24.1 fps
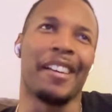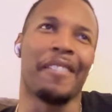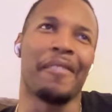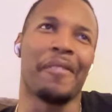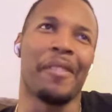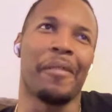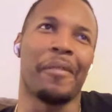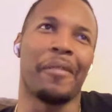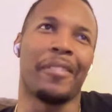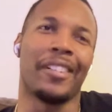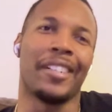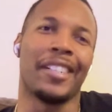I
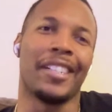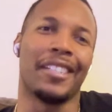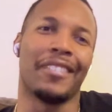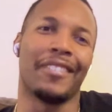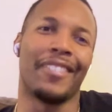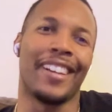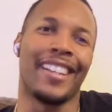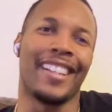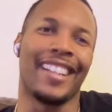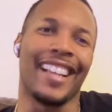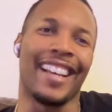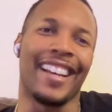remember
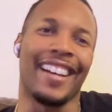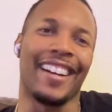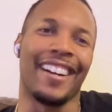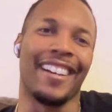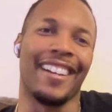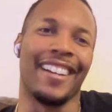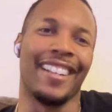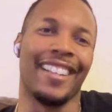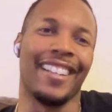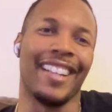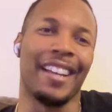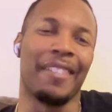her right now.
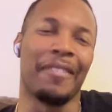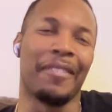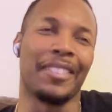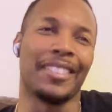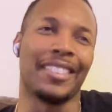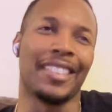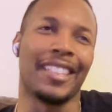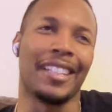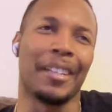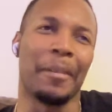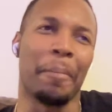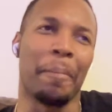Her name
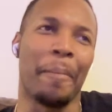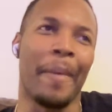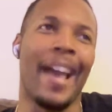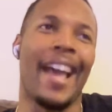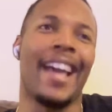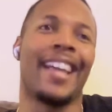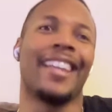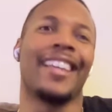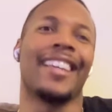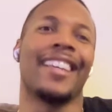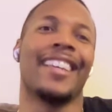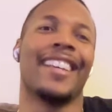was
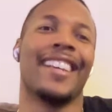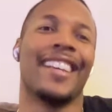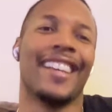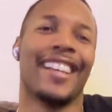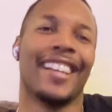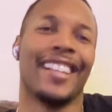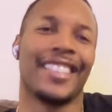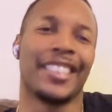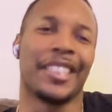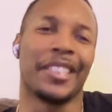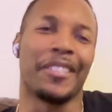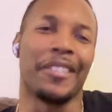Maddie.
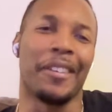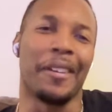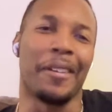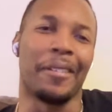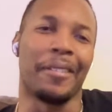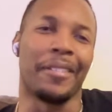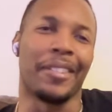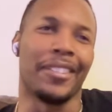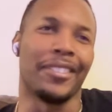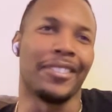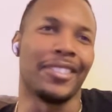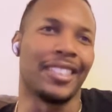
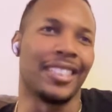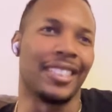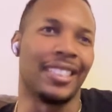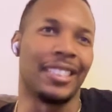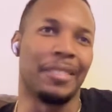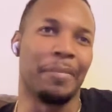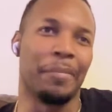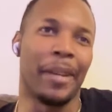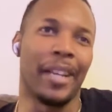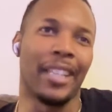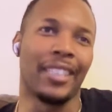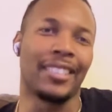So
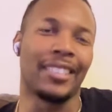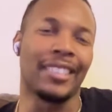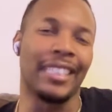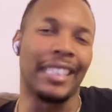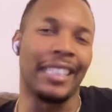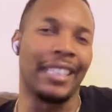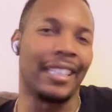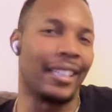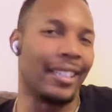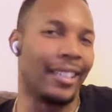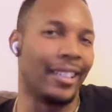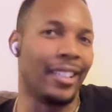she
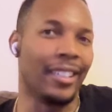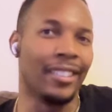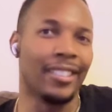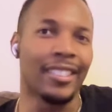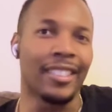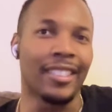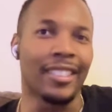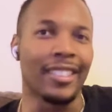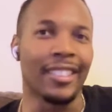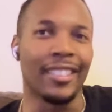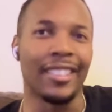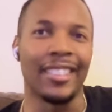basically
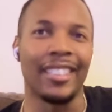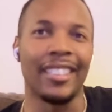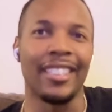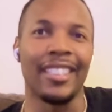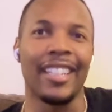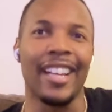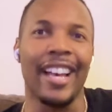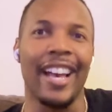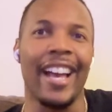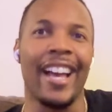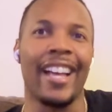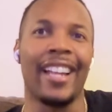looked
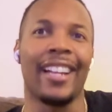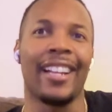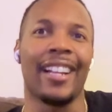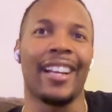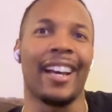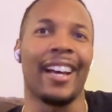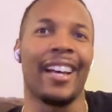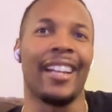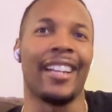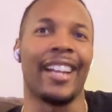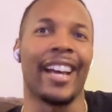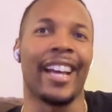good, had
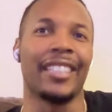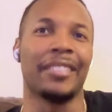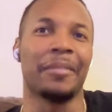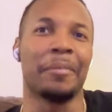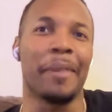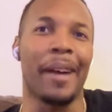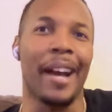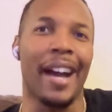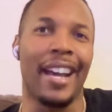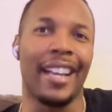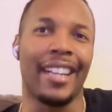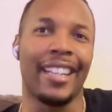a nice
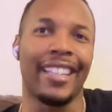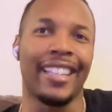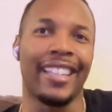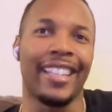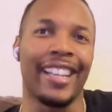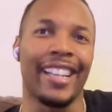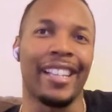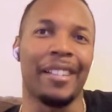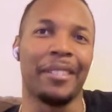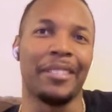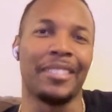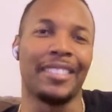
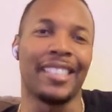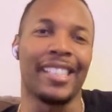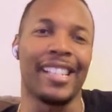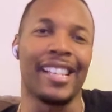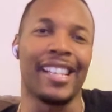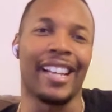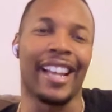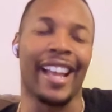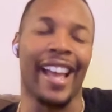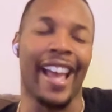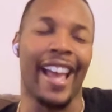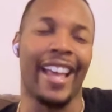body, and
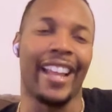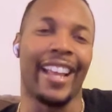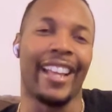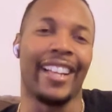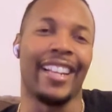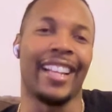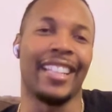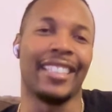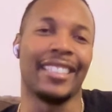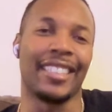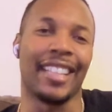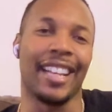like
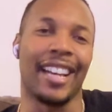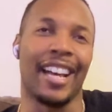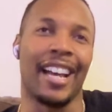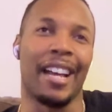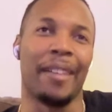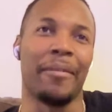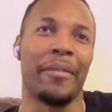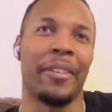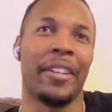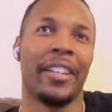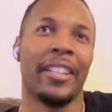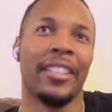at that
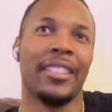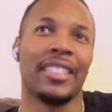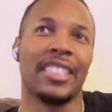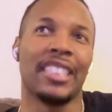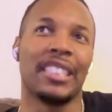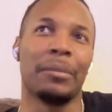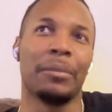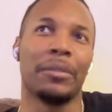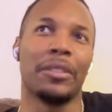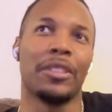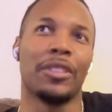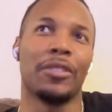time
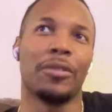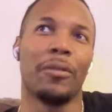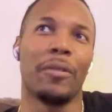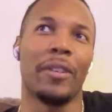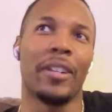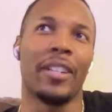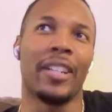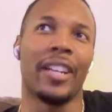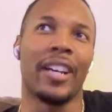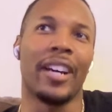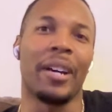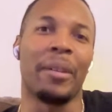she was
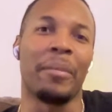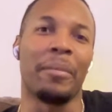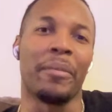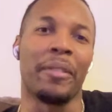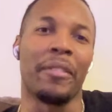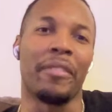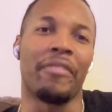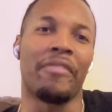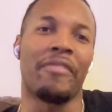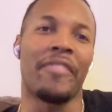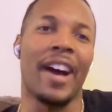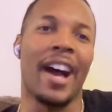doing
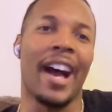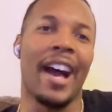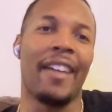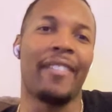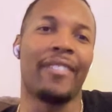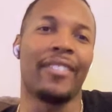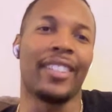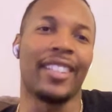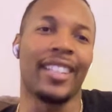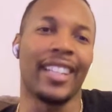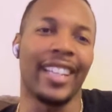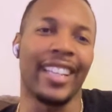
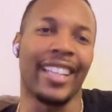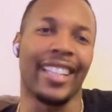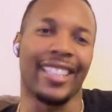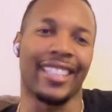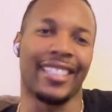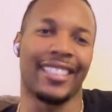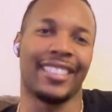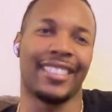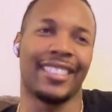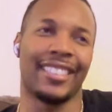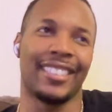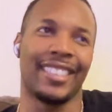5
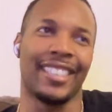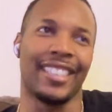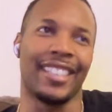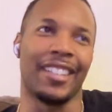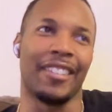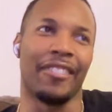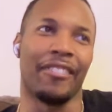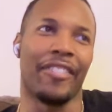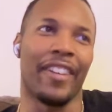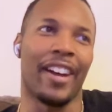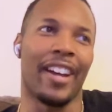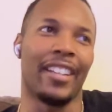links.
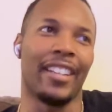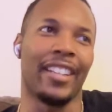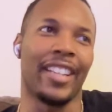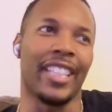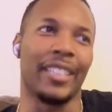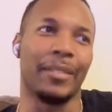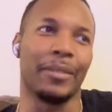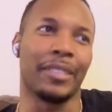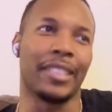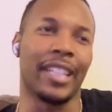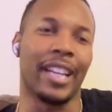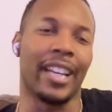5
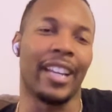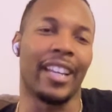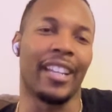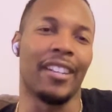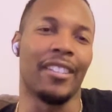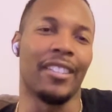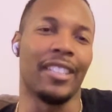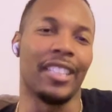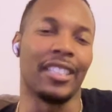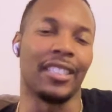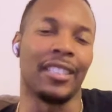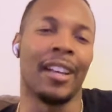links was like
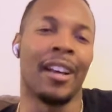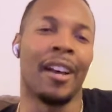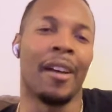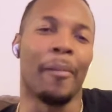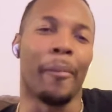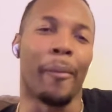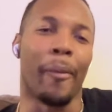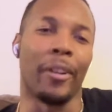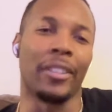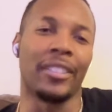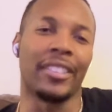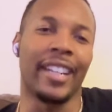this
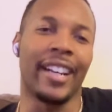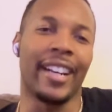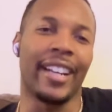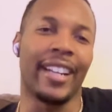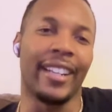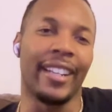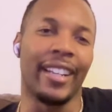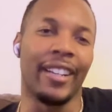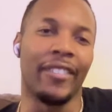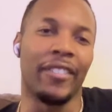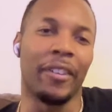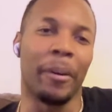
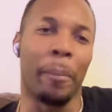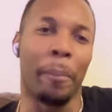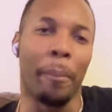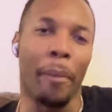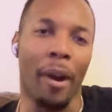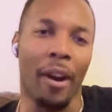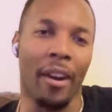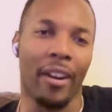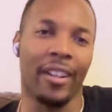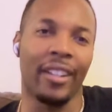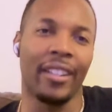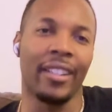multi-level
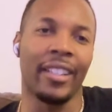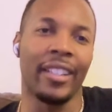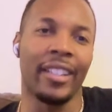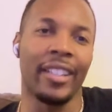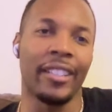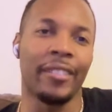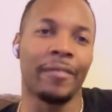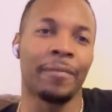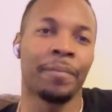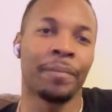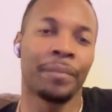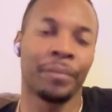
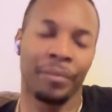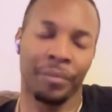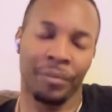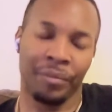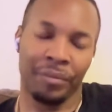marketing.